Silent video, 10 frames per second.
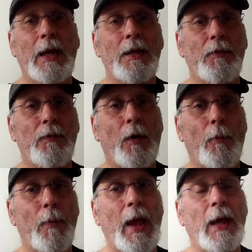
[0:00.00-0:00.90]
kind of
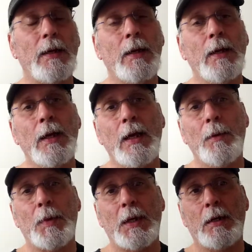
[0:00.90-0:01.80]
felt bad
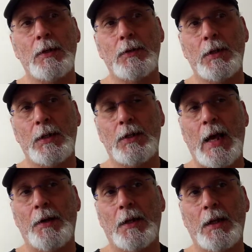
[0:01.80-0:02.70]
because it
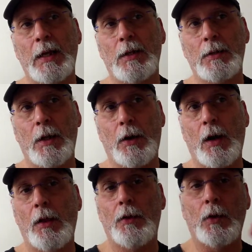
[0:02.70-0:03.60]
sounded like
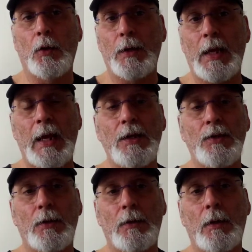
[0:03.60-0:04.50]
their other
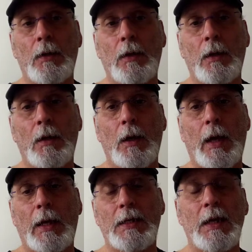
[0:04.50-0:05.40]
location
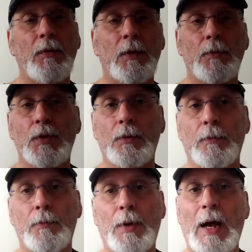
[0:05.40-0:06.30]
had given them
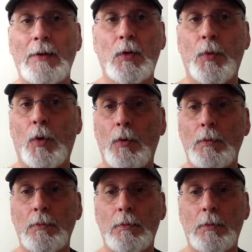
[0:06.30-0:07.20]
some
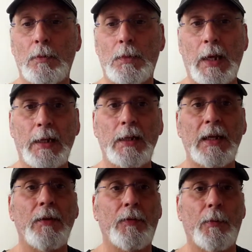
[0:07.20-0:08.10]
possible
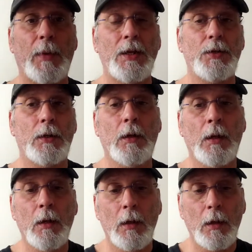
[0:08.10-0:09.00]
deadly information.
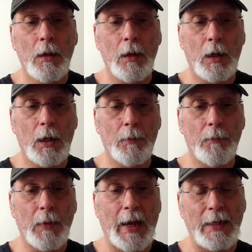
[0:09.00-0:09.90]

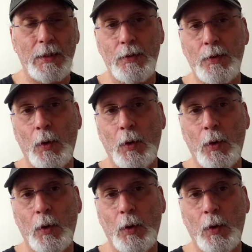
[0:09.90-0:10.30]
I